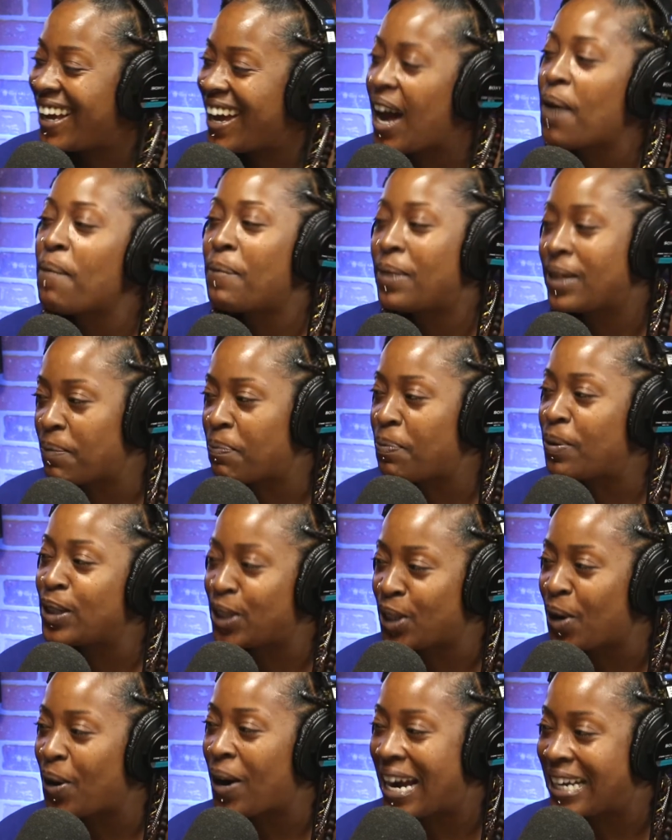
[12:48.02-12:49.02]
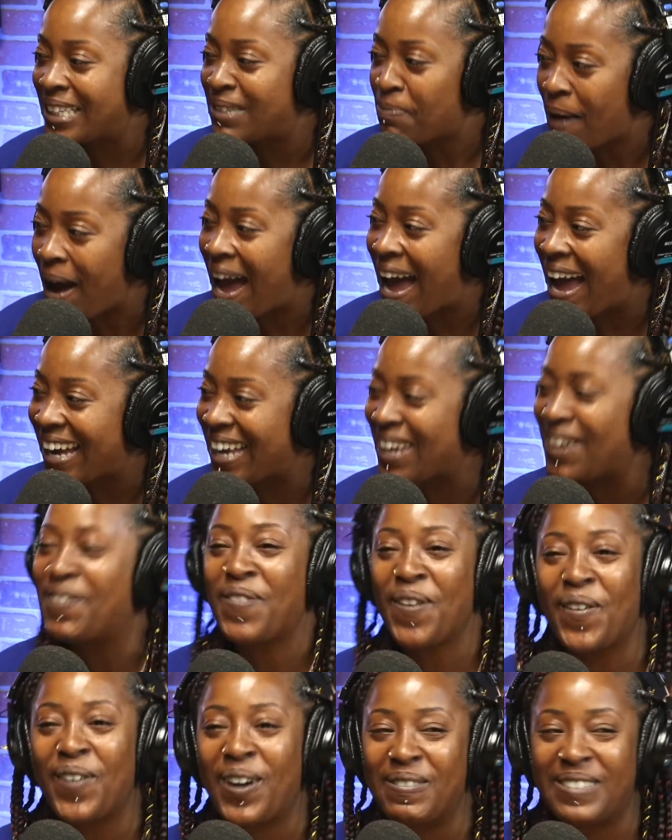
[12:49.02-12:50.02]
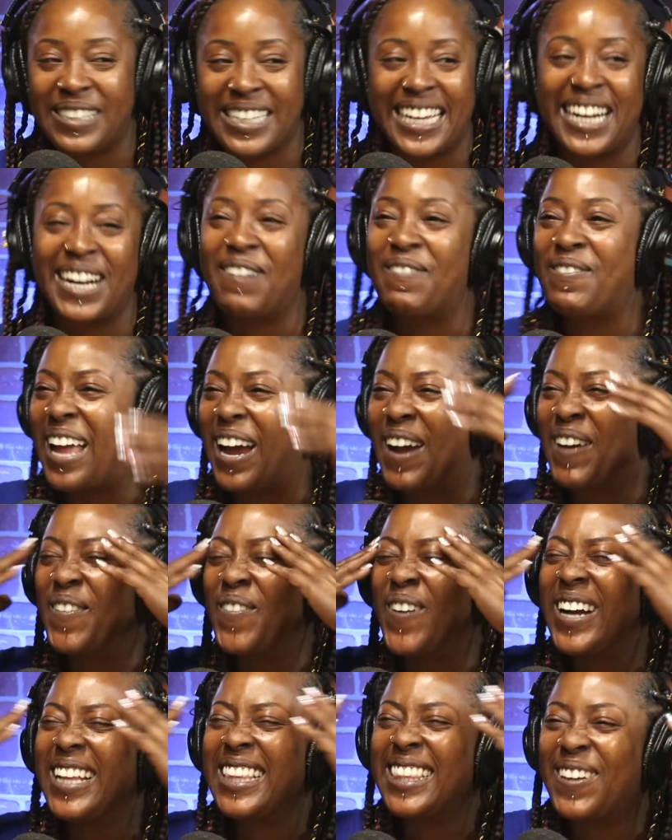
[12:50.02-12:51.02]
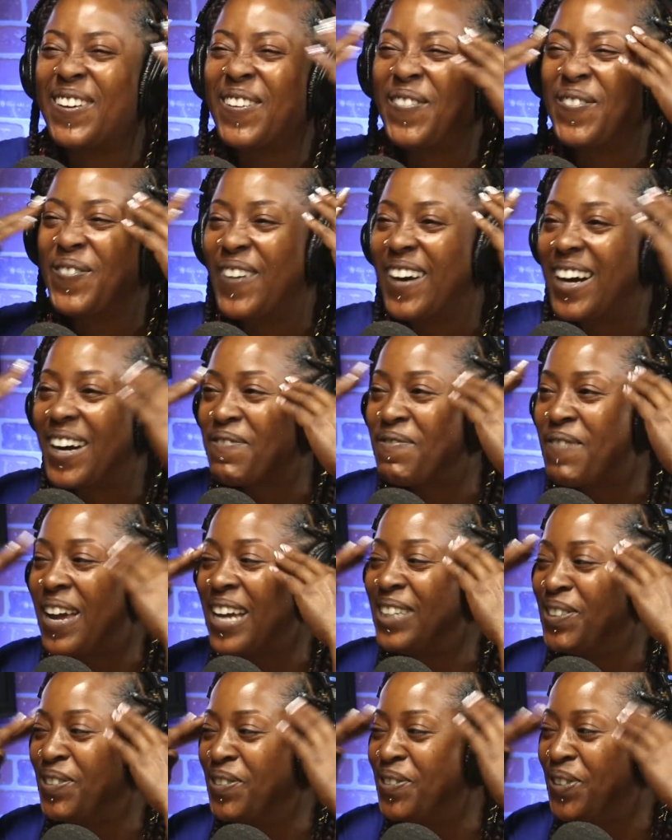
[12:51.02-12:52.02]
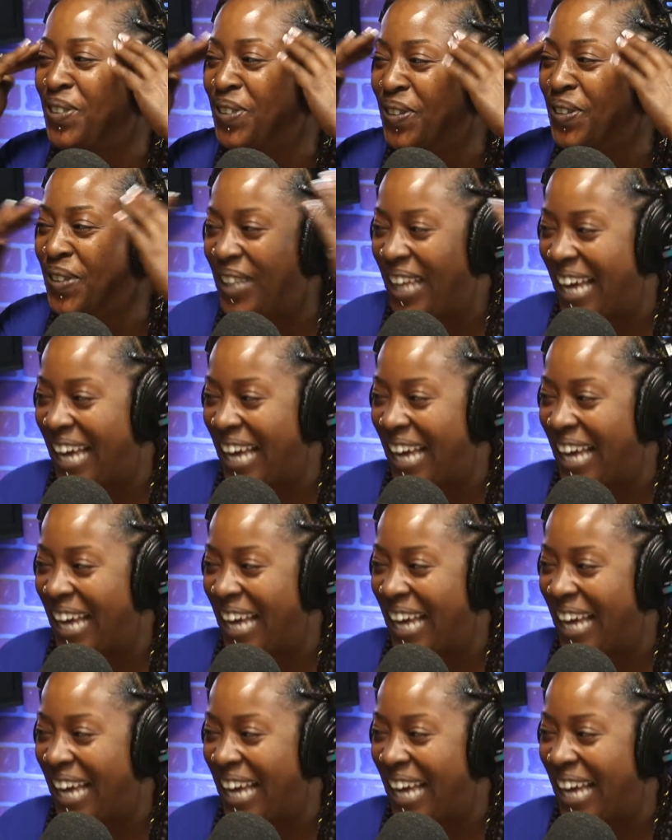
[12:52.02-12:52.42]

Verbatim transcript: I'm about to push her ass back. Yep. You feel what I'm saying? Yep. I'm like, what yep. the fuck made you no, do it,